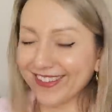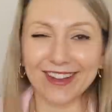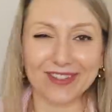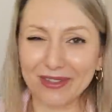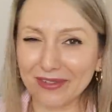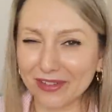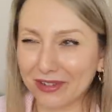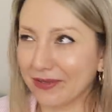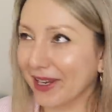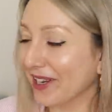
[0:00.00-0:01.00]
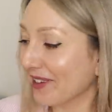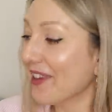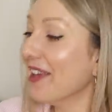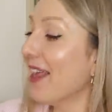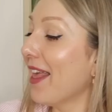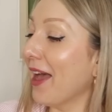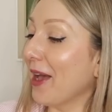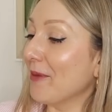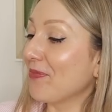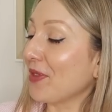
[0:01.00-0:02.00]
That sounds so weird.
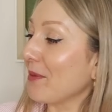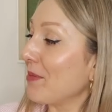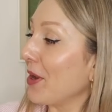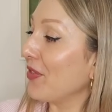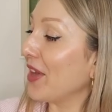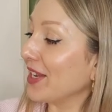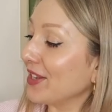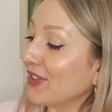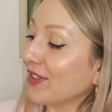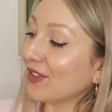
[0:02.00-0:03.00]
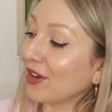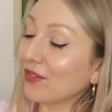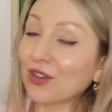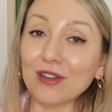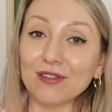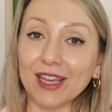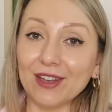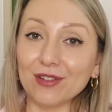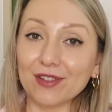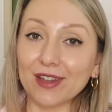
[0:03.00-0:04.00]
But then this kind of goes
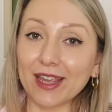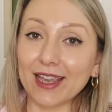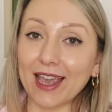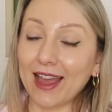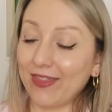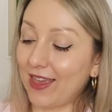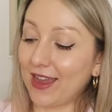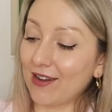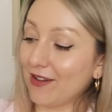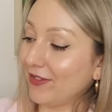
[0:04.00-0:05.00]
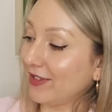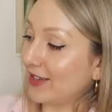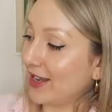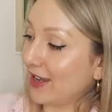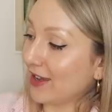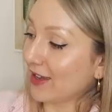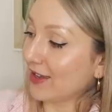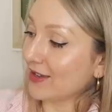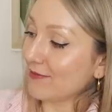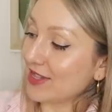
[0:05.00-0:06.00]
in your sink, and then obviously
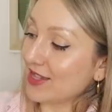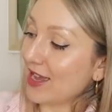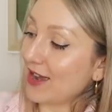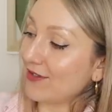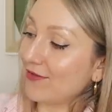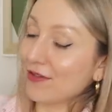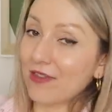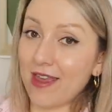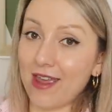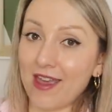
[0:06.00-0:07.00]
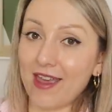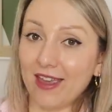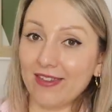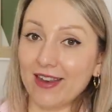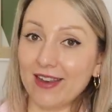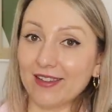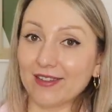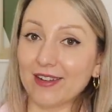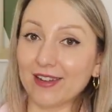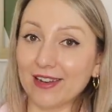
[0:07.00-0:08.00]
the dad through there, and then
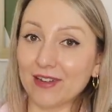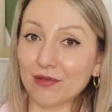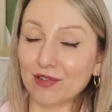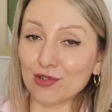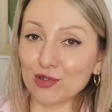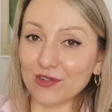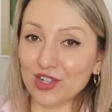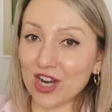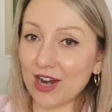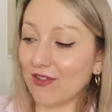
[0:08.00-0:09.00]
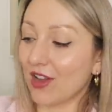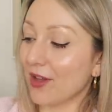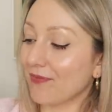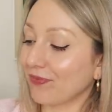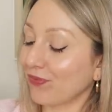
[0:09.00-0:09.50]
it's like a little storage area